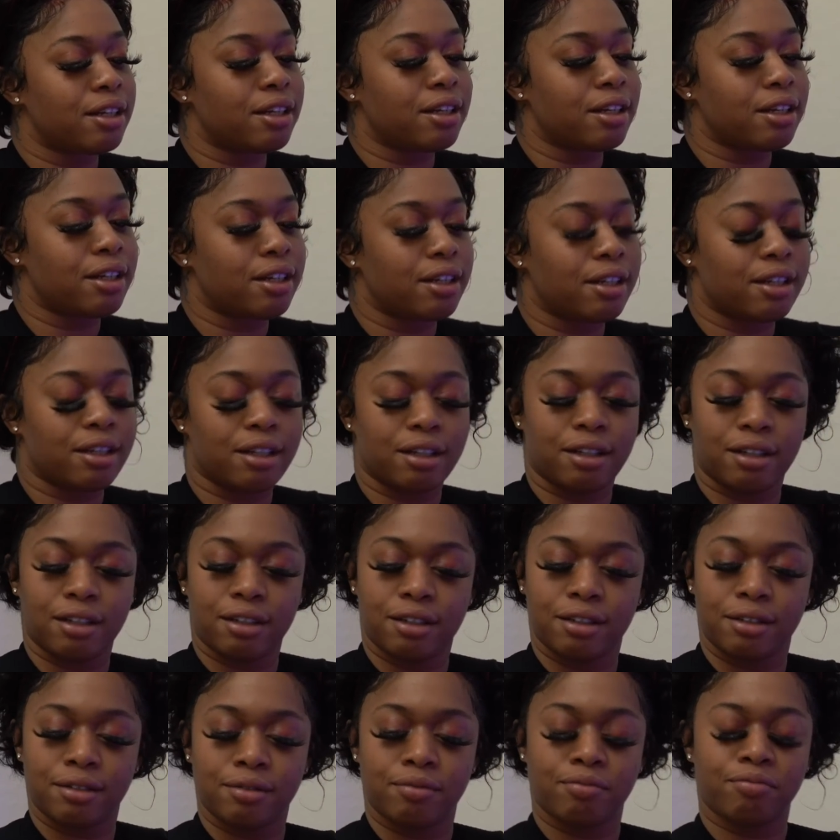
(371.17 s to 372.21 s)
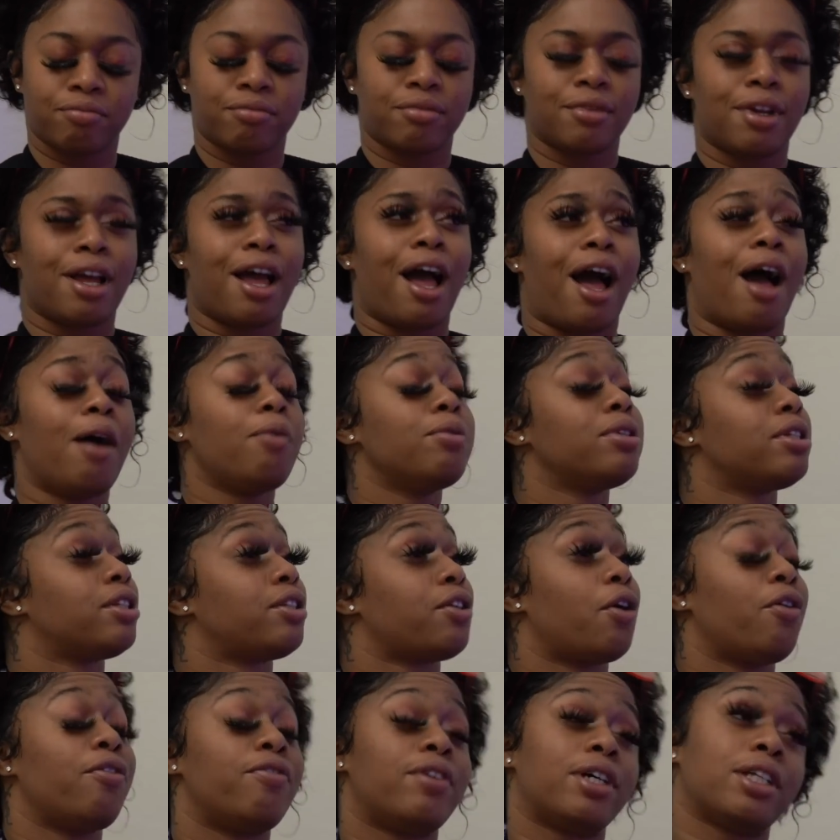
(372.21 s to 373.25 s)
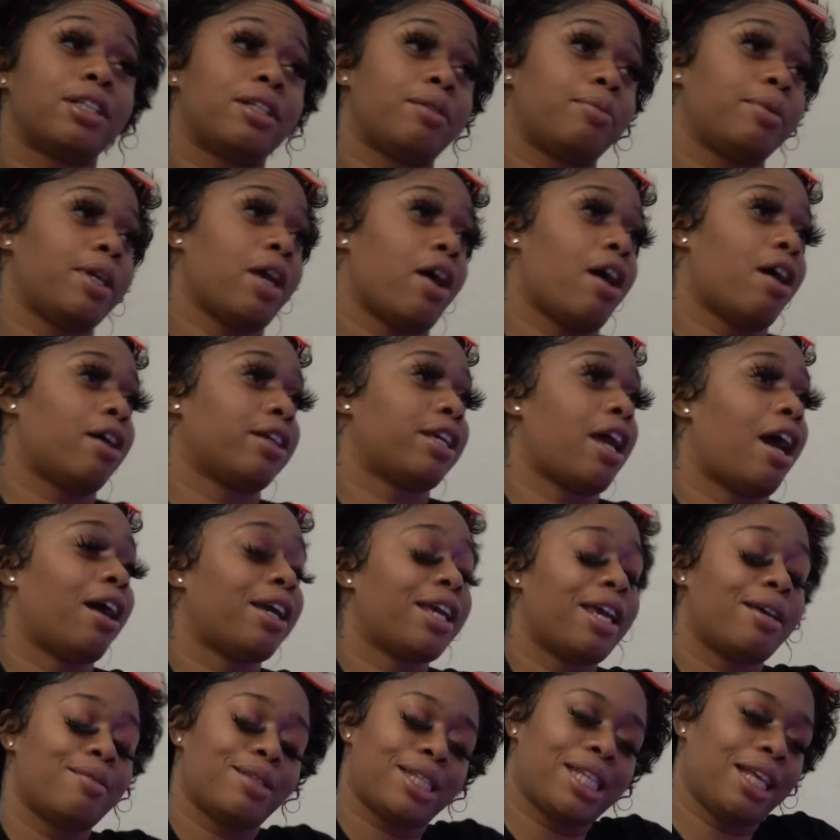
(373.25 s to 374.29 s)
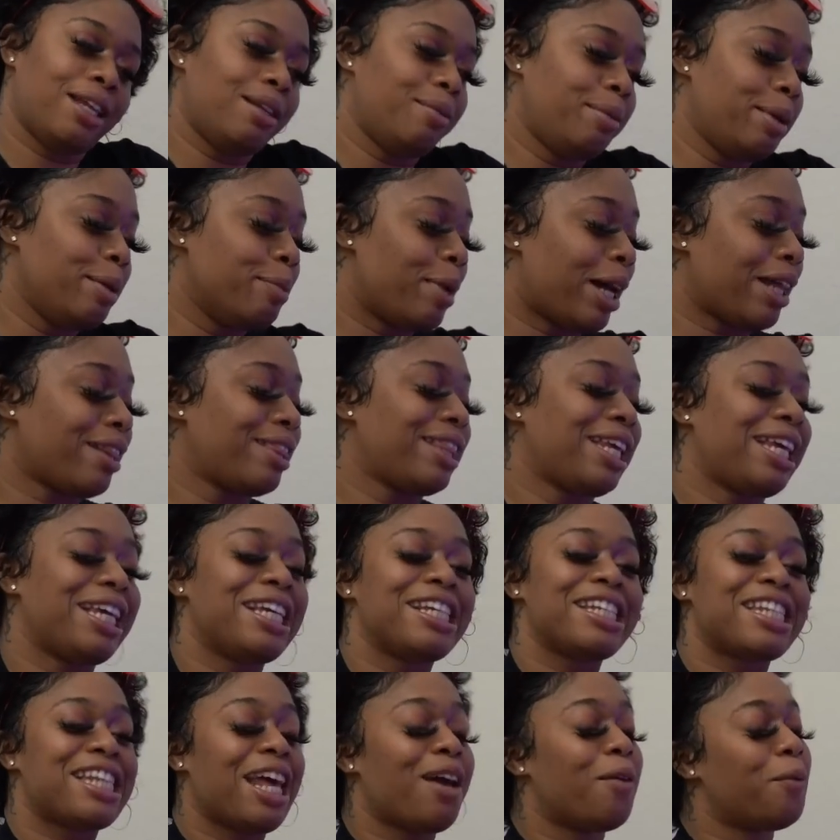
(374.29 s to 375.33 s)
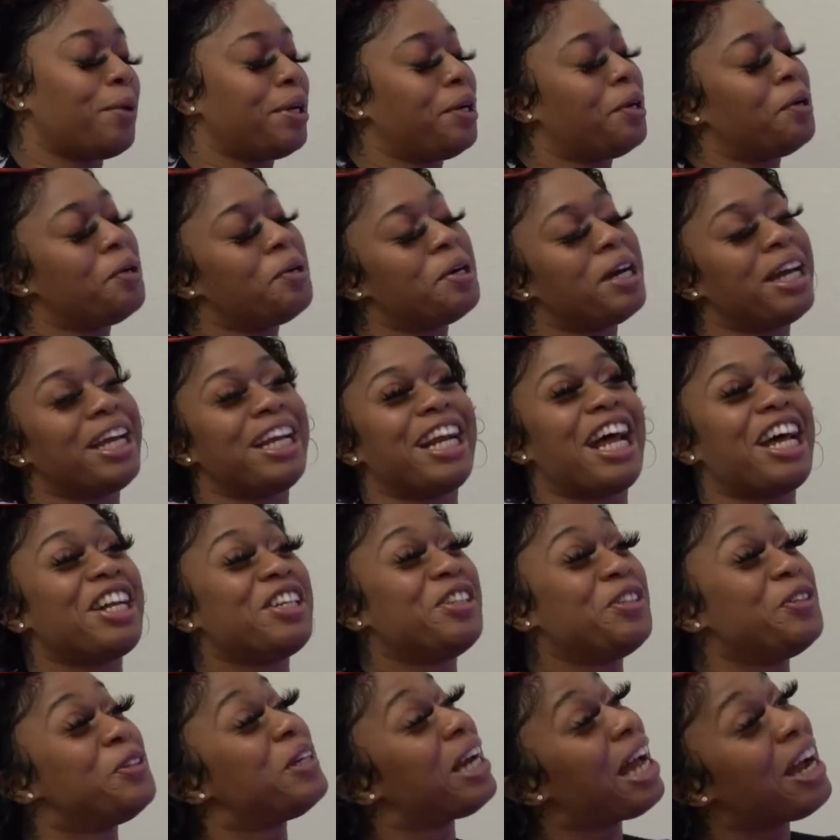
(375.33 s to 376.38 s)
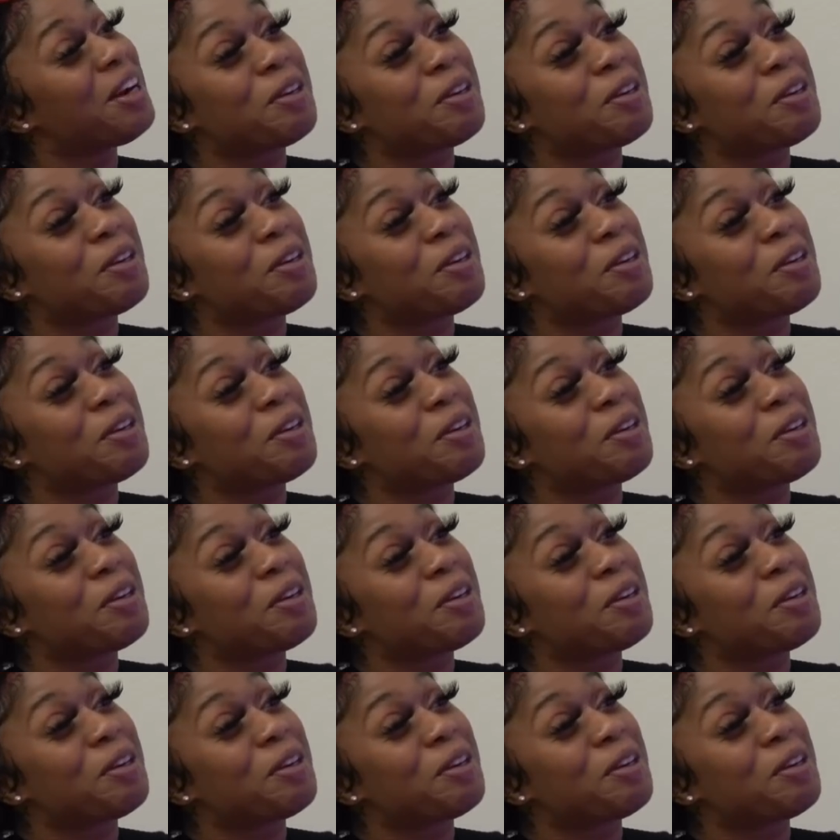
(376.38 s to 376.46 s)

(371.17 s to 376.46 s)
You weren't that drunk, were you? I was so drunk, y'all. Y'all kept telling me about things that went on and I do not